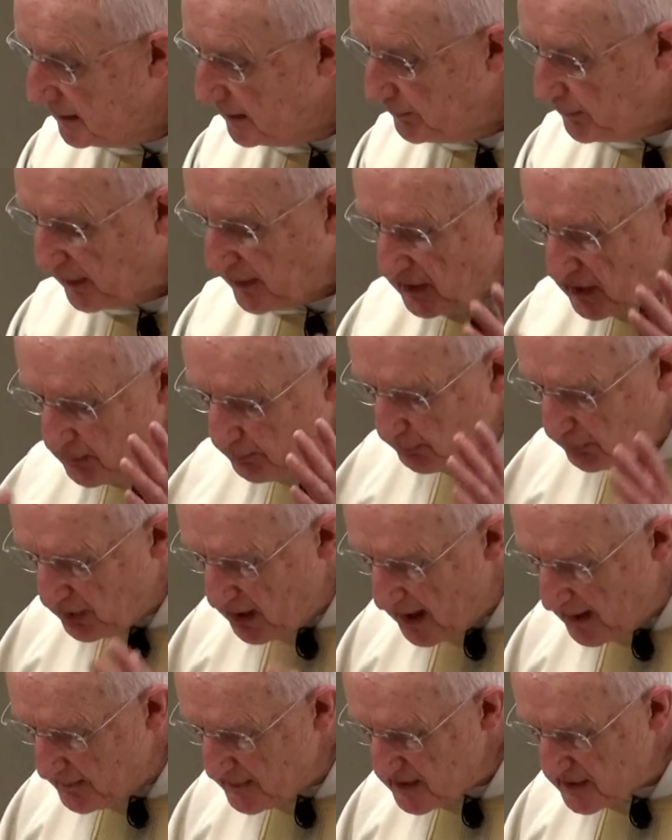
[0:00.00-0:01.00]
but he
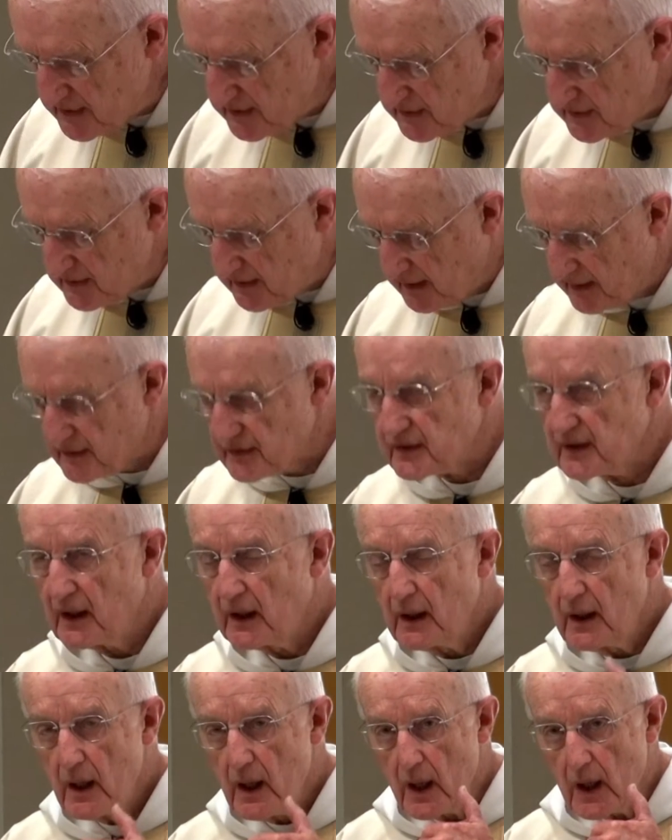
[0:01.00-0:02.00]
promises us
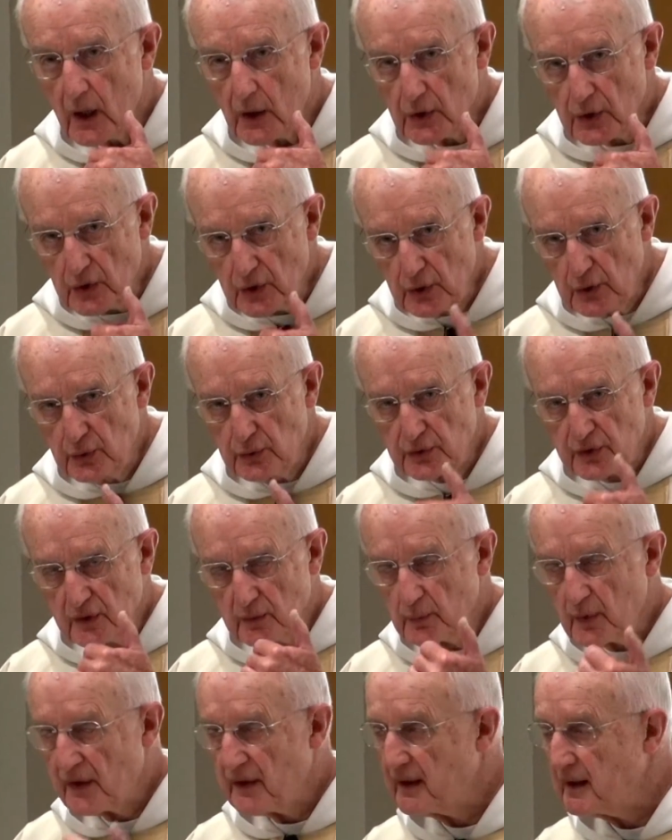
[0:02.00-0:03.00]

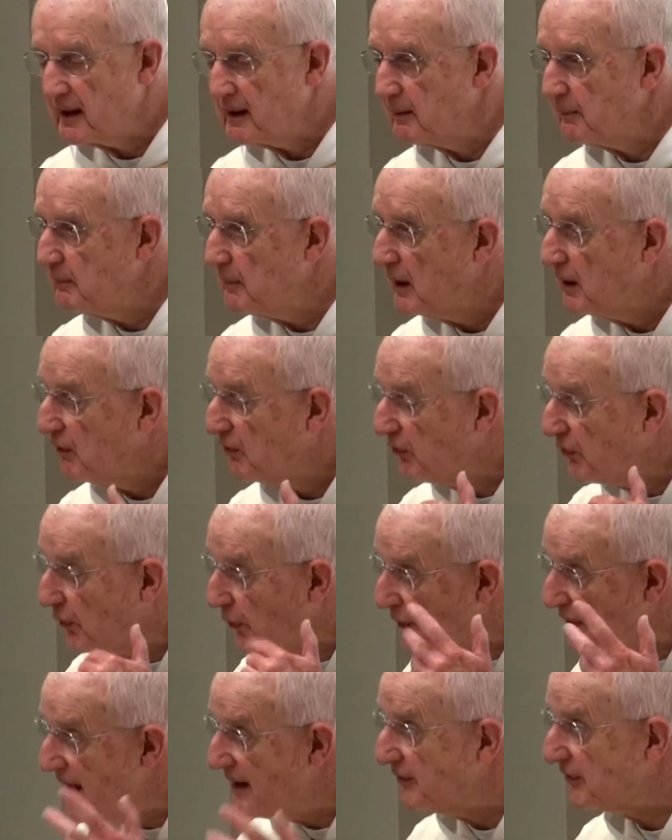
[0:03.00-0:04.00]
union with him
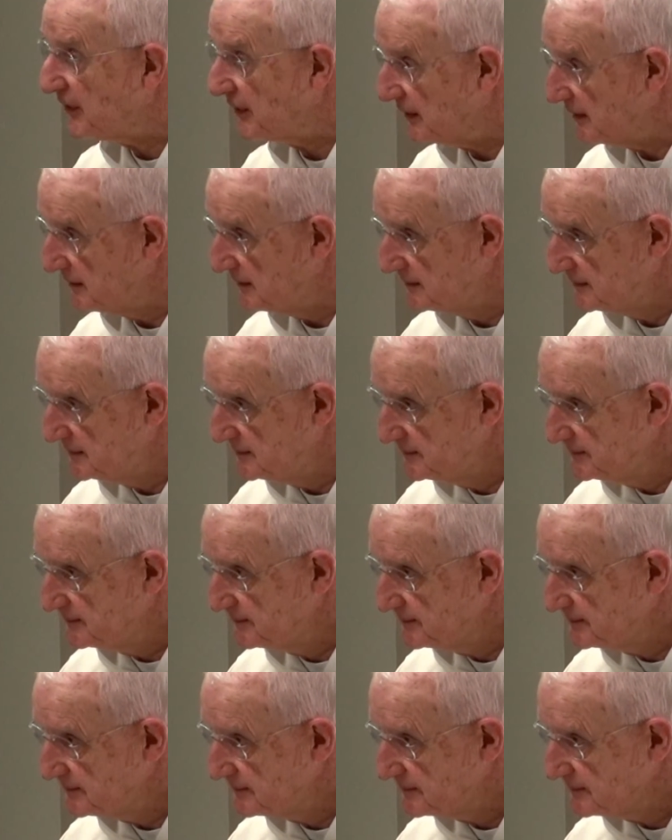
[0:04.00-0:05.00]
forever.
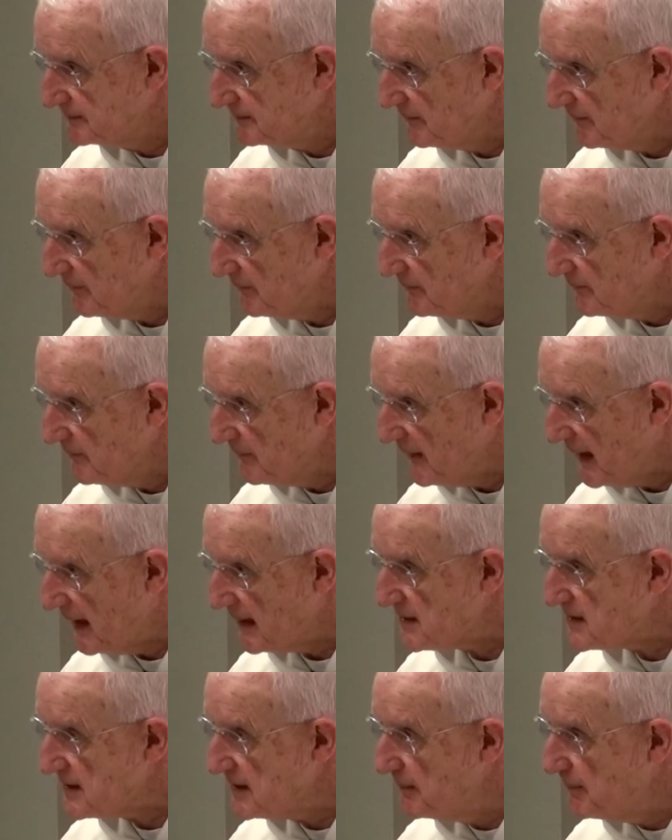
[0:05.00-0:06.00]

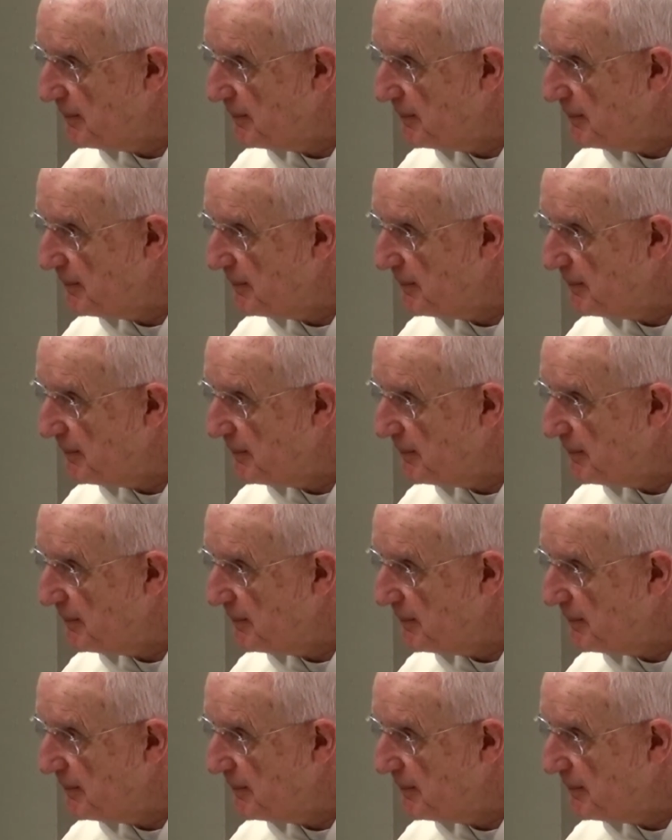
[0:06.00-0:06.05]
That's the